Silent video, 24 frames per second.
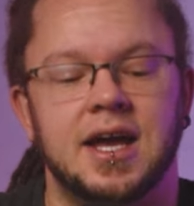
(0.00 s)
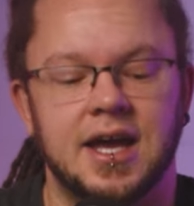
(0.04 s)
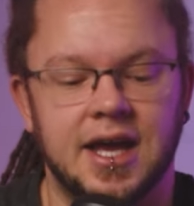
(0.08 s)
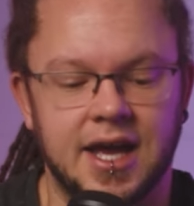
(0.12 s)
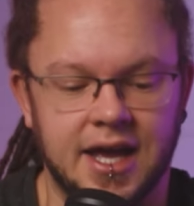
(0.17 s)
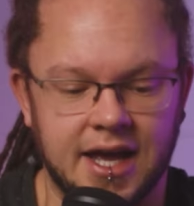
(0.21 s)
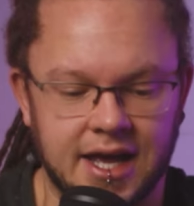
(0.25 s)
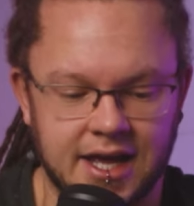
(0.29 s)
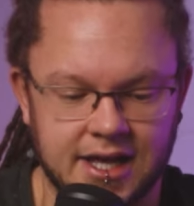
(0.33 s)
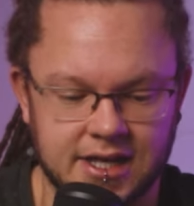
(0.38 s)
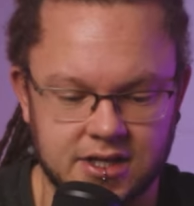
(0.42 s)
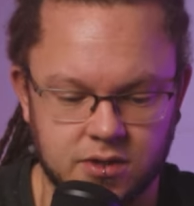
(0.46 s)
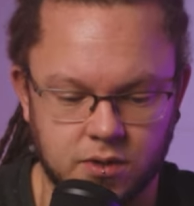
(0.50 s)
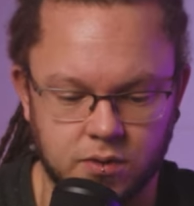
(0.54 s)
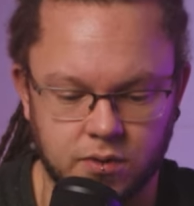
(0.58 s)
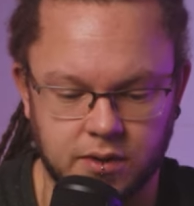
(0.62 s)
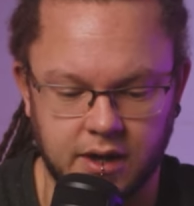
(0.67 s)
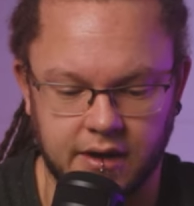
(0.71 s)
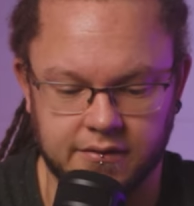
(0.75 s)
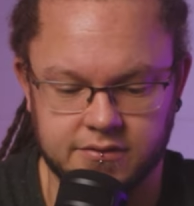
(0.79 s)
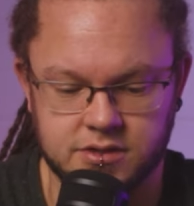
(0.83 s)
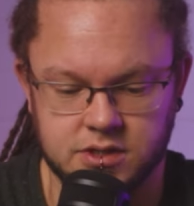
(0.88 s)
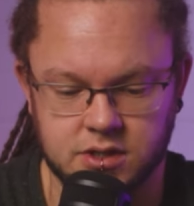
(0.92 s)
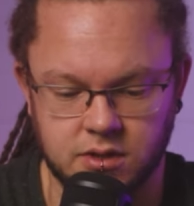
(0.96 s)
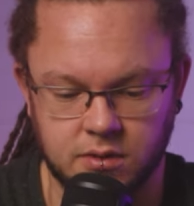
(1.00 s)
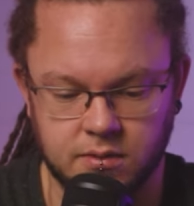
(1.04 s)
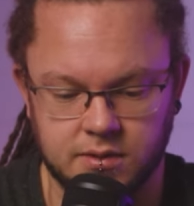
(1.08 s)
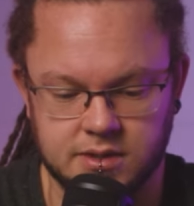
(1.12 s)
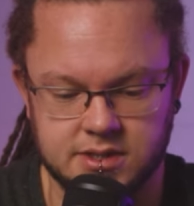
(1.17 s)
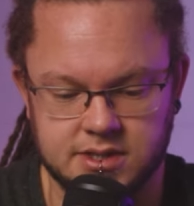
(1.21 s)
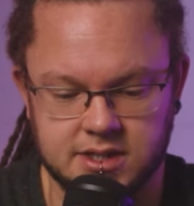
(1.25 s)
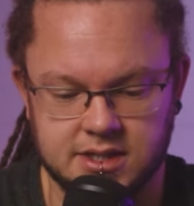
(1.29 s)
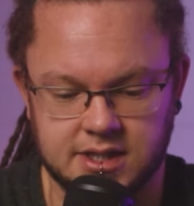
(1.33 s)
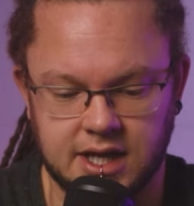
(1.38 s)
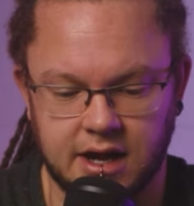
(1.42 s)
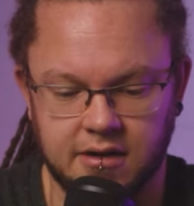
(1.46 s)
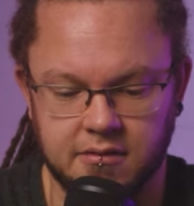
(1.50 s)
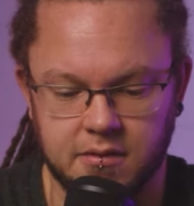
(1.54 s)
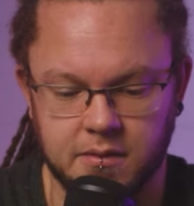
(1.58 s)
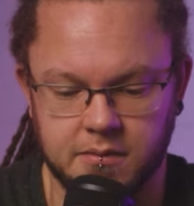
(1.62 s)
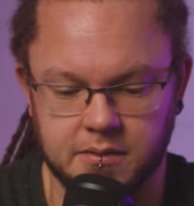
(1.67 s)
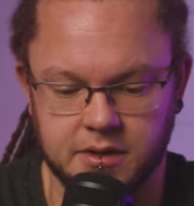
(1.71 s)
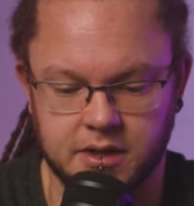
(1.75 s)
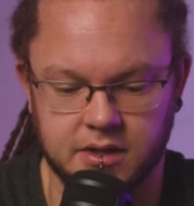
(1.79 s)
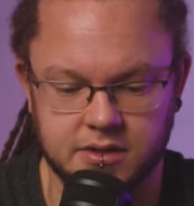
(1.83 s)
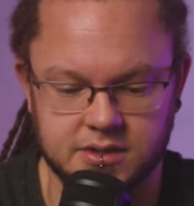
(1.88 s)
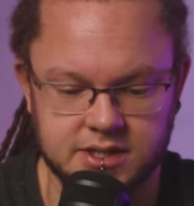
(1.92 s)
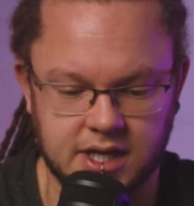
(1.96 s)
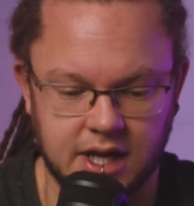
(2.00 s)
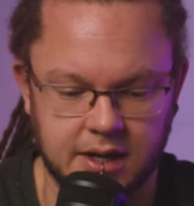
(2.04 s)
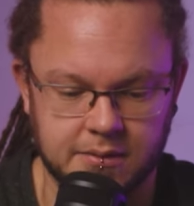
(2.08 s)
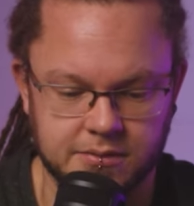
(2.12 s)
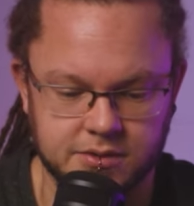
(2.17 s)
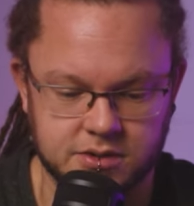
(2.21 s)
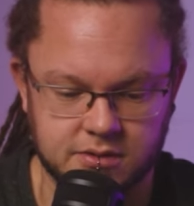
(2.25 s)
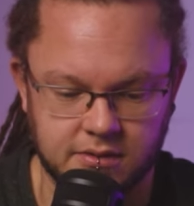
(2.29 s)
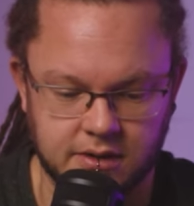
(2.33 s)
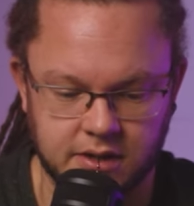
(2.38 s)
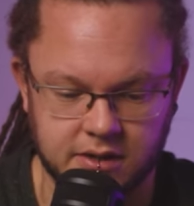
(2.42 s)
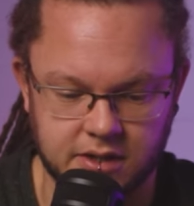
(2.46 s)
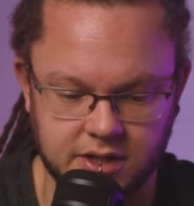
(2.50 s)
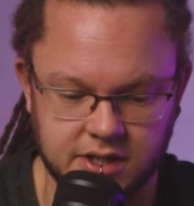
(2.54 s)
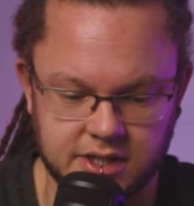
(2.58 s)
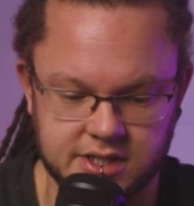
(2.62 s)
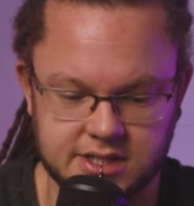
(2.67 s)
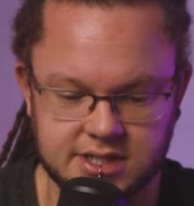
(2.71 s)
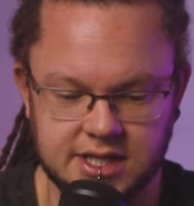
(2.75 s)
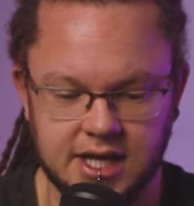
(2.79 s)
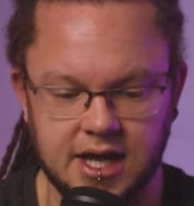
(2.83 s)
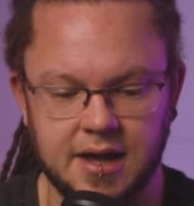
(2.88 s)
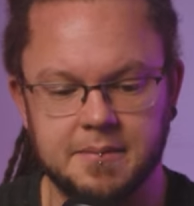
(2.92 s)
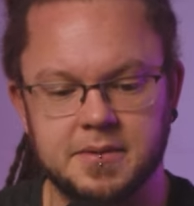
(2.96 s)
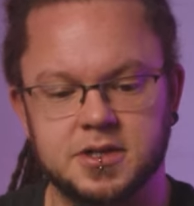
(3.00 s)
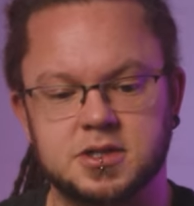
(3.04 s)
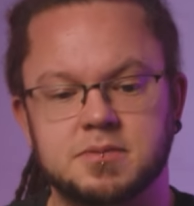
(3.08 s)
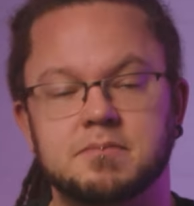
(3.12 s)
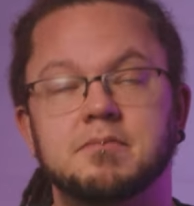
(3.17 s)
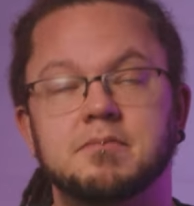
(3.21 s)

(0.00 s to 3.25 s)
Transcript: and all you have to do is carry one of those cables around. And you see how much